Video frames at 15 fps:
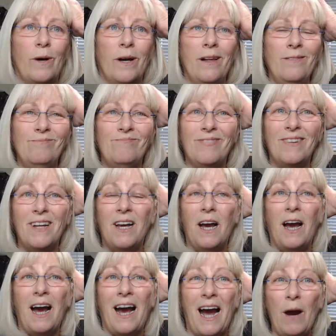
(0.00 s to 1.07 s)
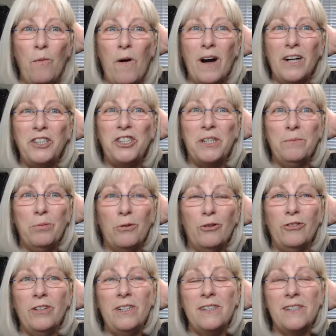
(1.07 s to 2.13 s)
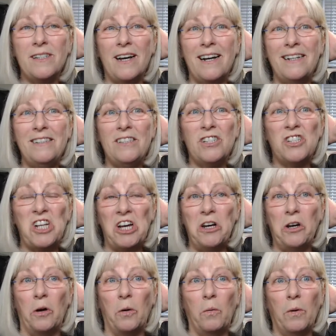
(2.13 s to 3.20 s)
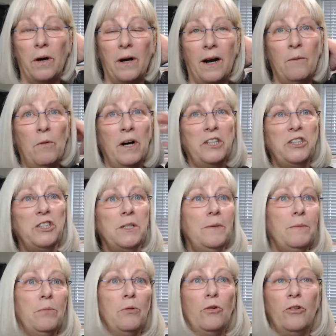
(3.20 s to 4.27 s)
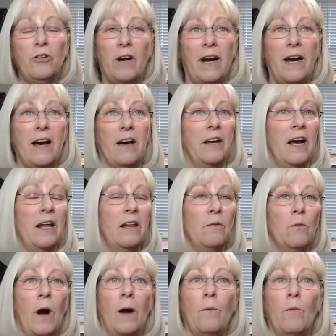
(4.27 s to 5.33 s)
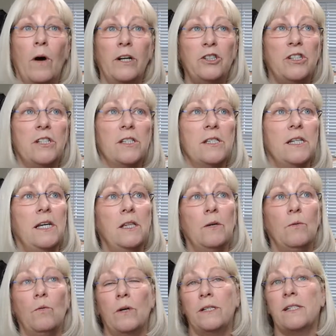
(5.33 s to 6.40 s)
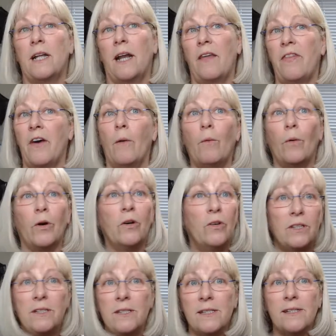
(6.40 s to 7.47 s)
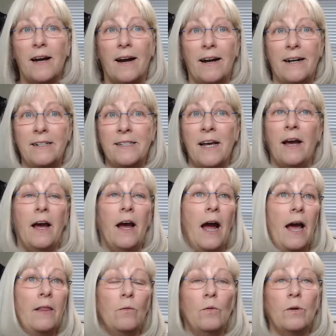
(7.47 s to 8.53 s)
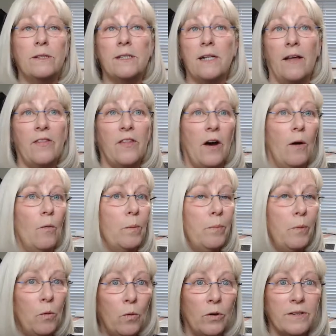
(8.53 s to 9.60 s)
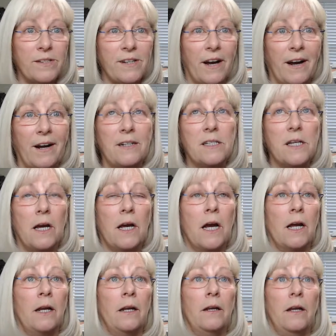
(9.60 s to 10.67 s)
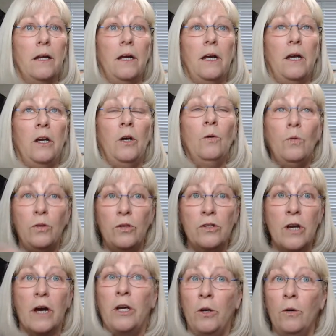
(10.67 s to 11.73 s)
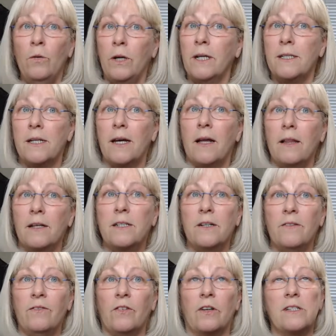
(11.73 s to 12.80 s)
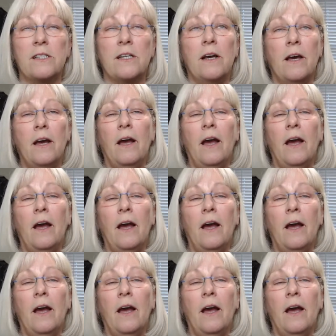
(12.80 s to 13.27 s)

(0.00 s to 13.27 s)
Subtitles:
Well, I watched embroidery design sew. I watched them embroider out. I watched to see the ones that I thought were good designs and the ones that I thought were poor designs. And you can tell a difference.